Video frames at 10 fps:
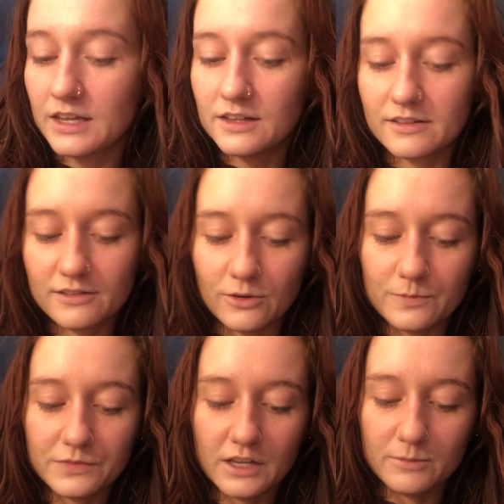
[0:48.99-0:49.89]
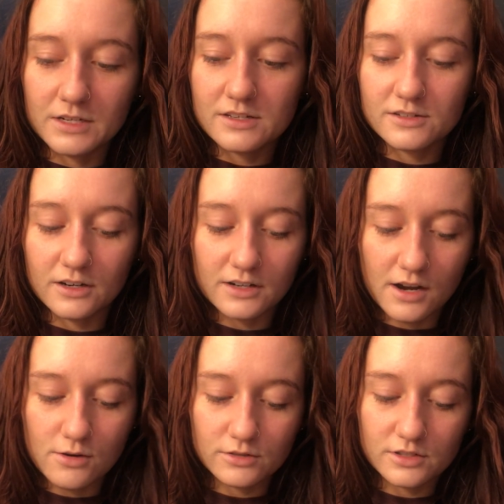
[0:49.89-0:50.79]
So I'm gonna start
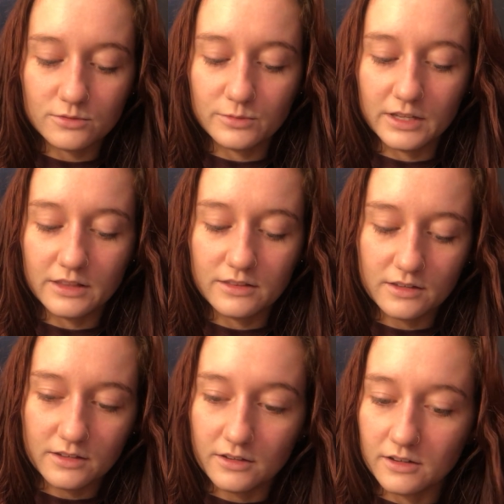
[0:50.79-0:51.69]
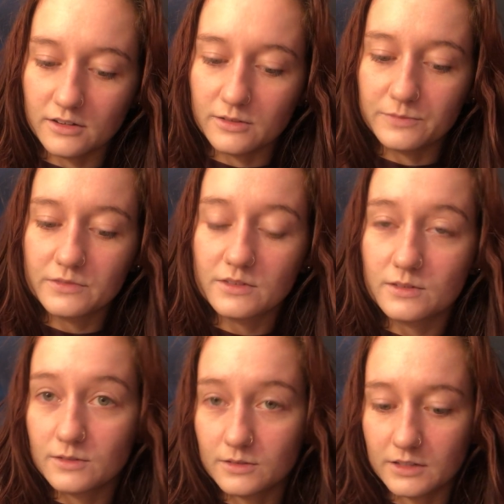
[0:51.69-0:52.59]
out with,
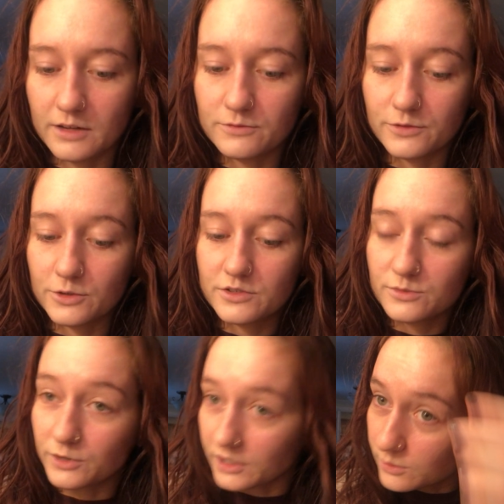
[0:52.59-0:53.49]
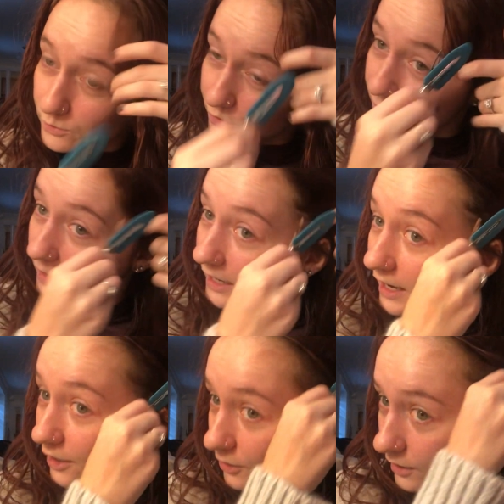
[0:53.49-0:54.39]
first we're gonna move my
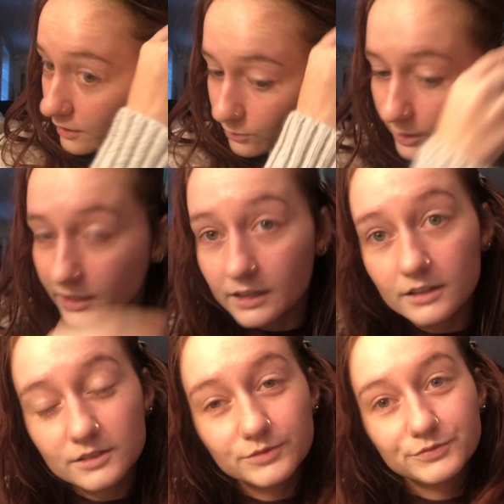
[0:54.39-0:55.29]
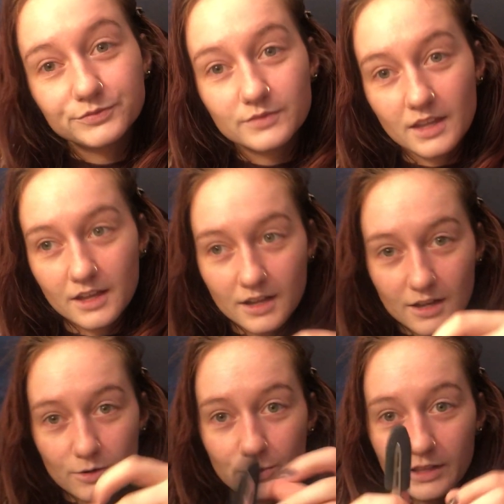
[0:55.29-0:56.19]
hair out of the way
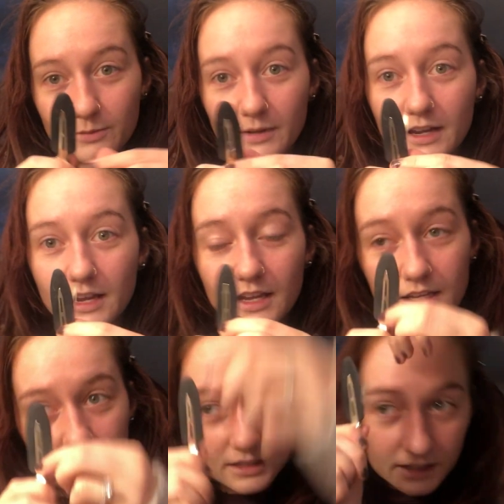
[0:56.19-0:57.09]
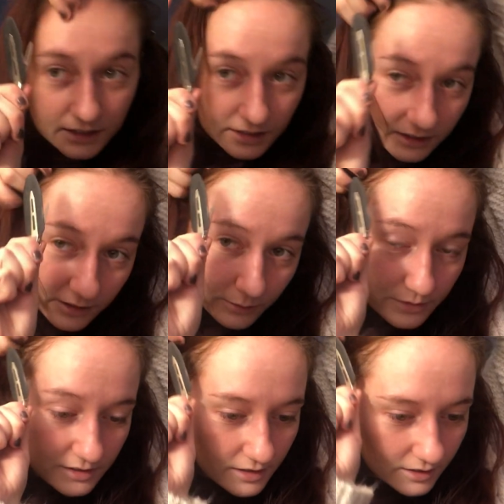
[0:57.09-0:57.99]
with my handy dandy
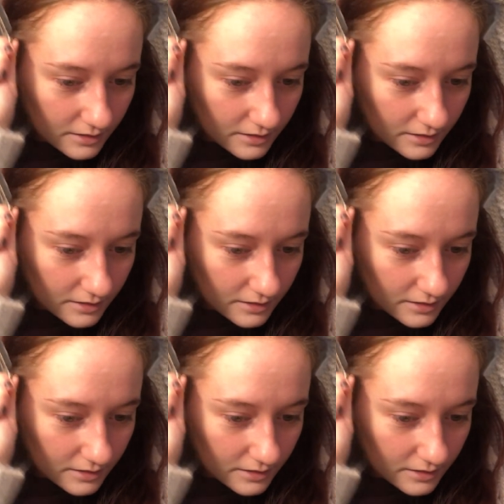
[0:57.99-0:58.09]
clips.